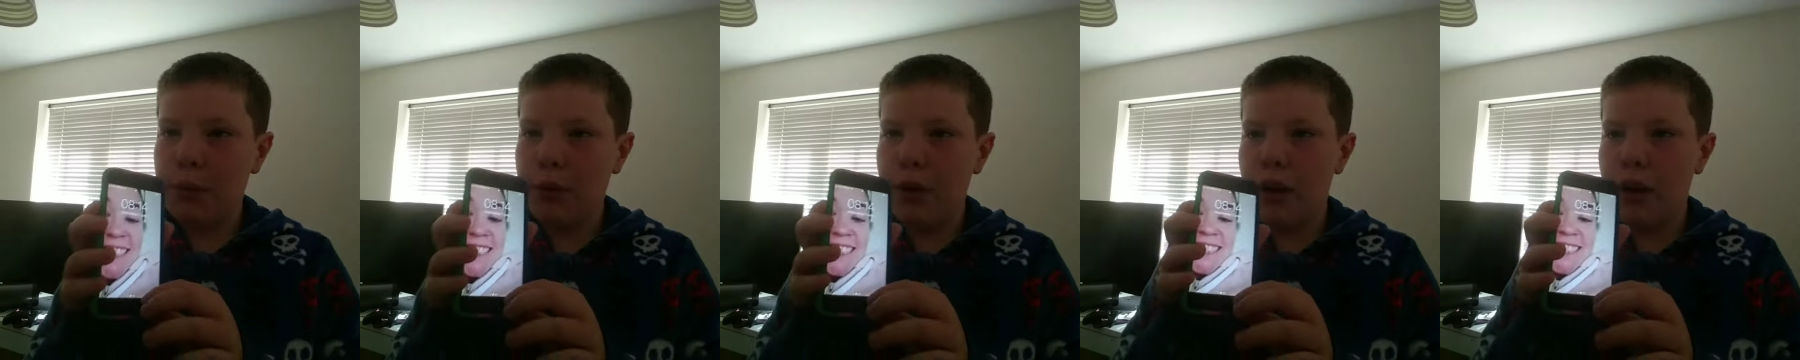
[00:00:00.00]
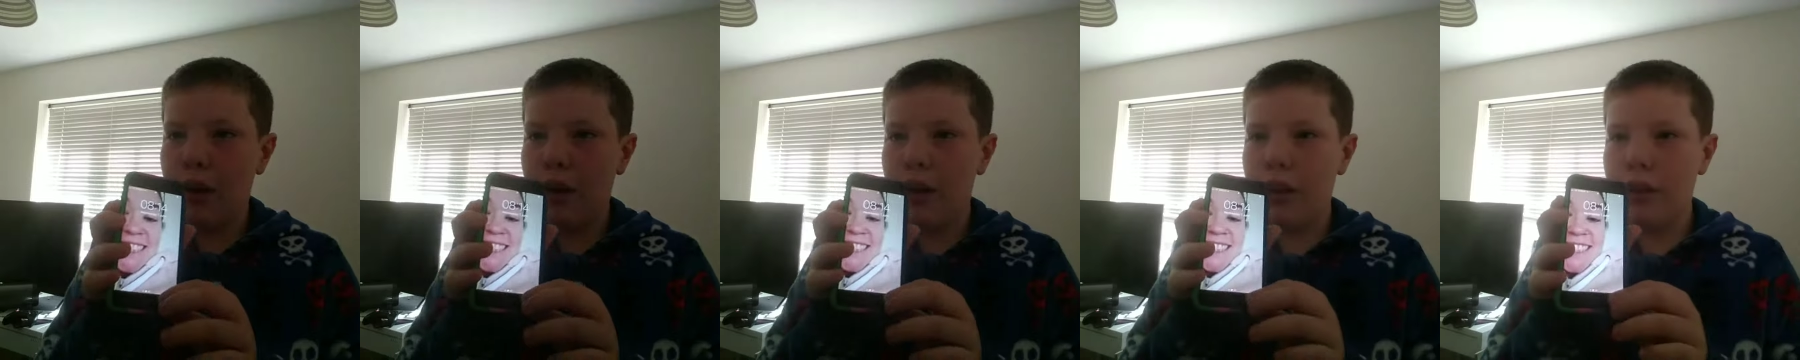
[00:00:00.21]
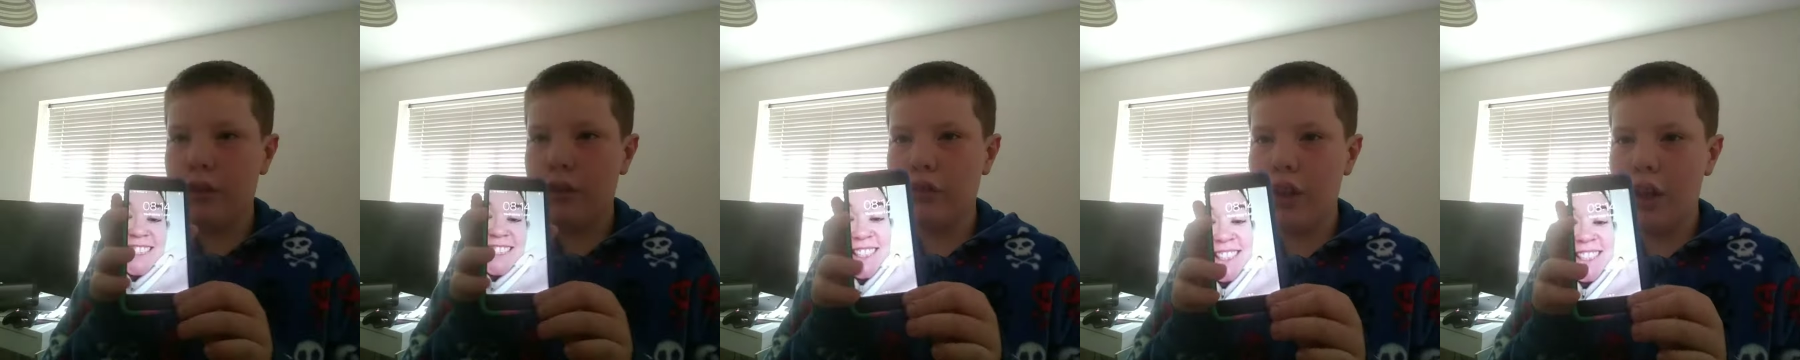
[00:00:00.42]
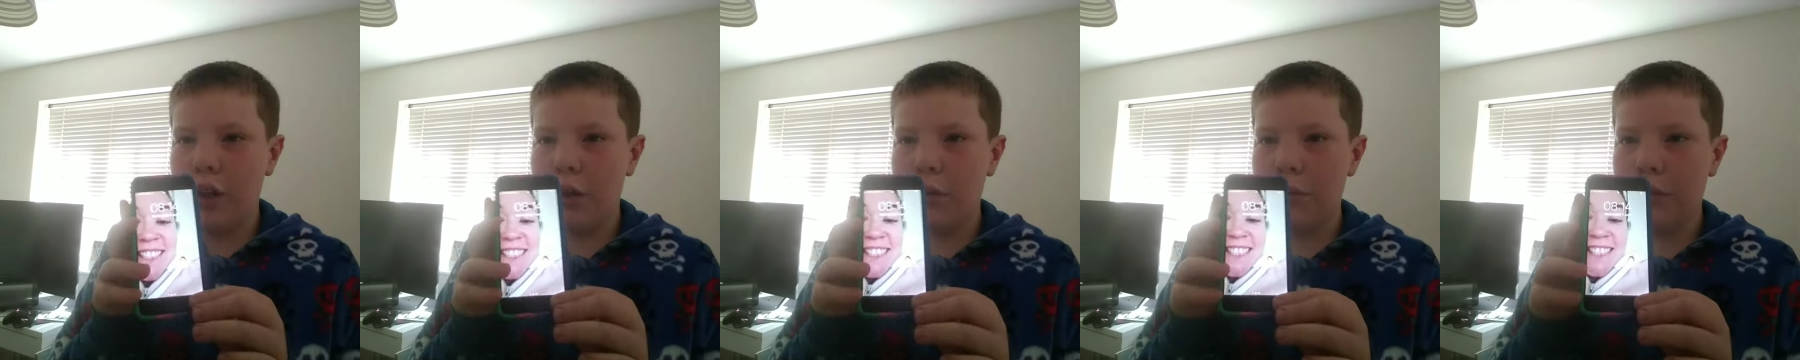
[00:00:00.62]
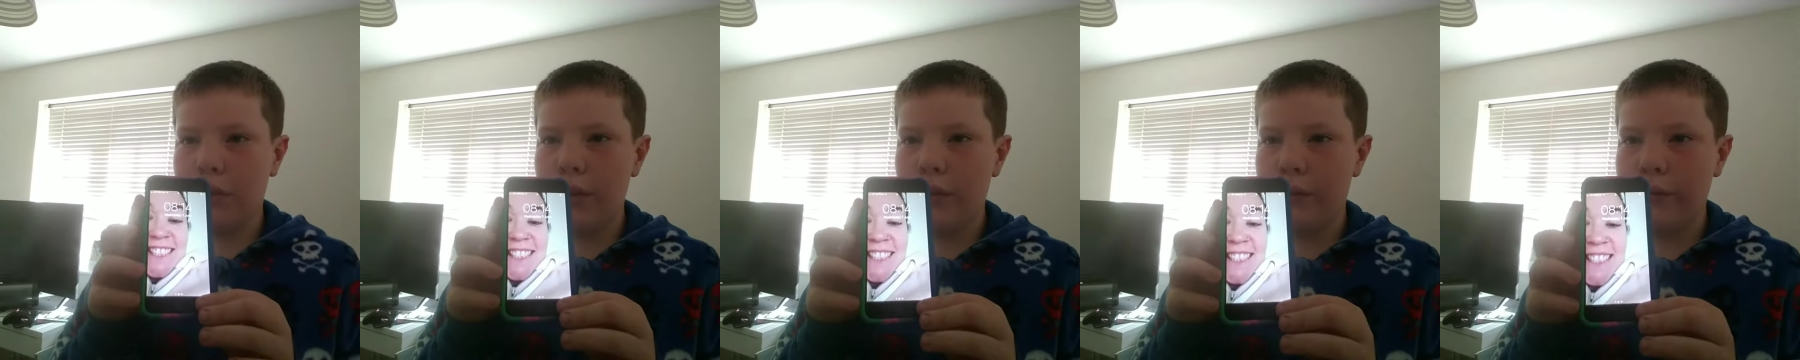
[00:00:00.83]
it looks like when
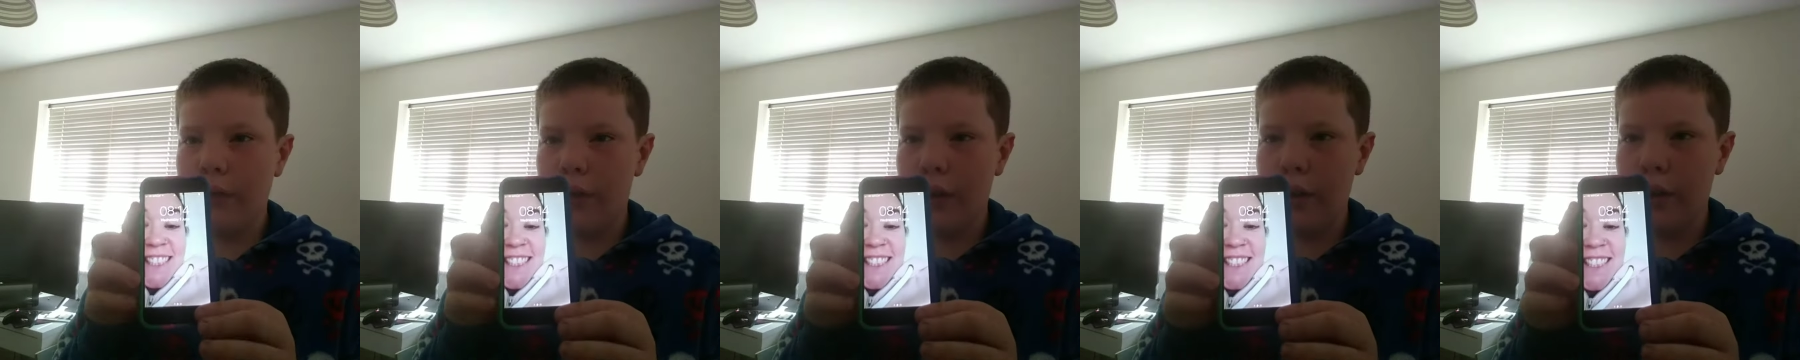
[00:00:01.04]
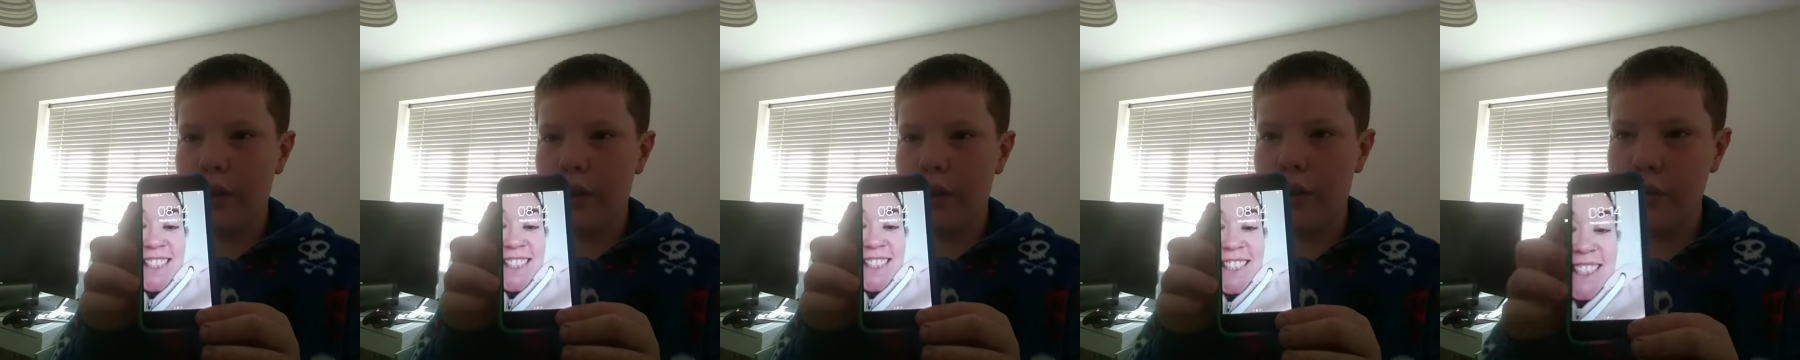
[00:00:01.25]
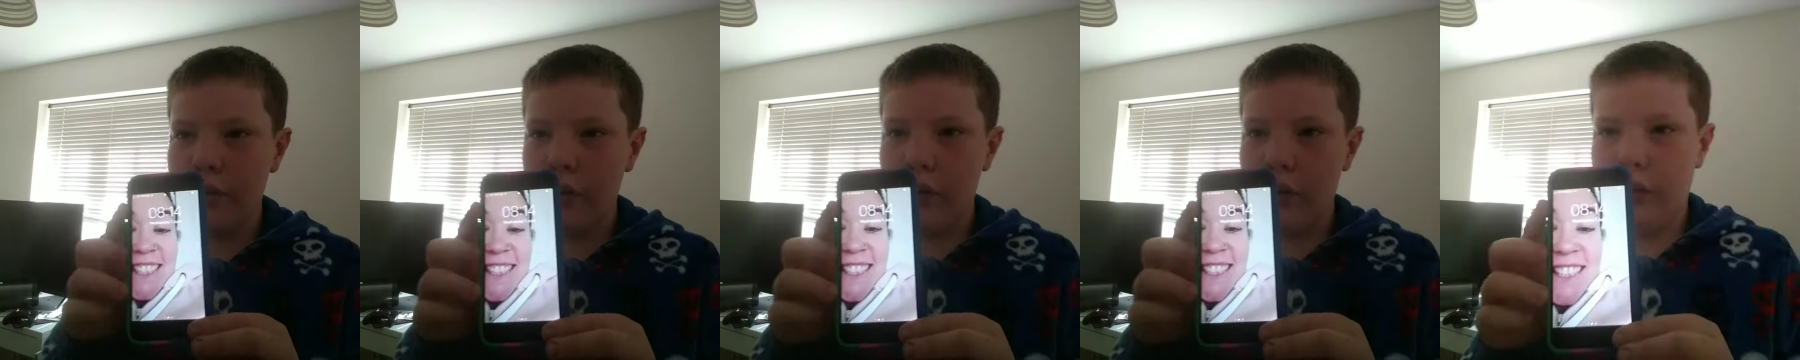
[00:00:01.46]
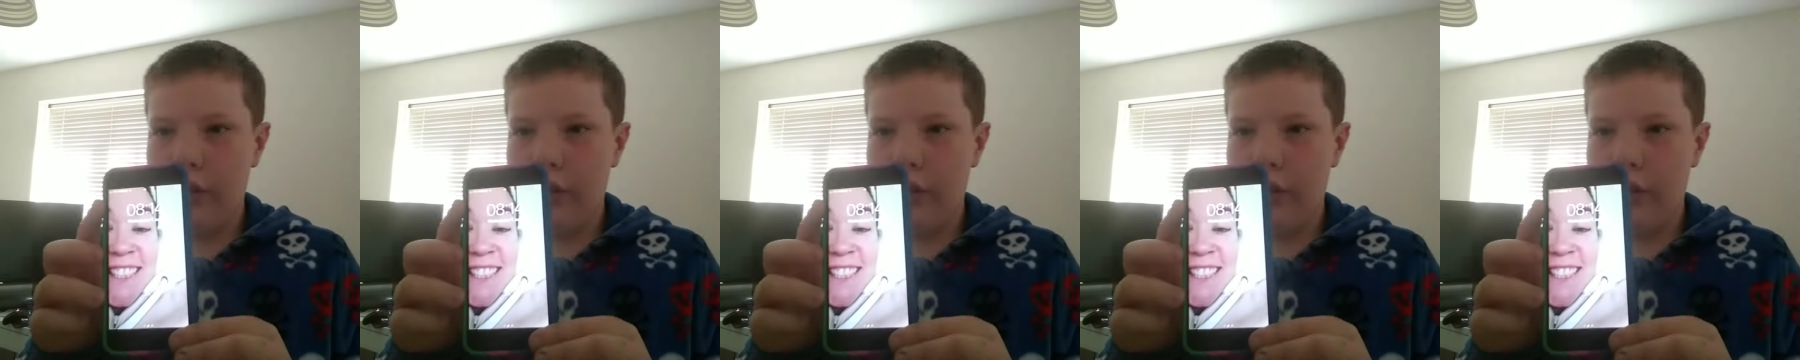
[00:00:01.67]
the phone is on.